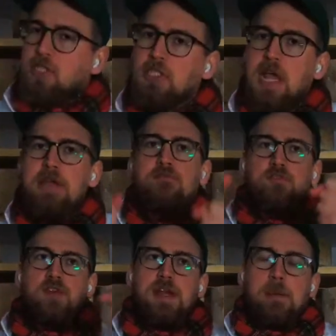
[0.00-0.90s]

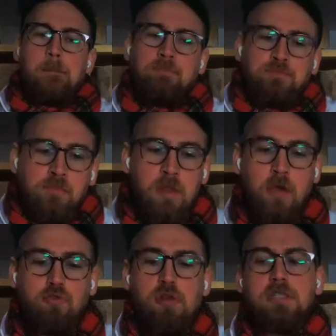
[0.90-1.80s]
savory and
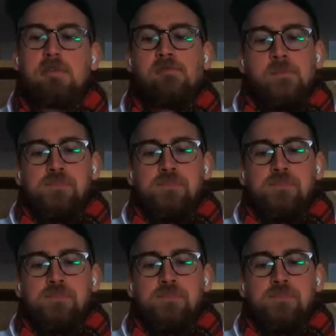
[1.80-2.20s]
aggressive,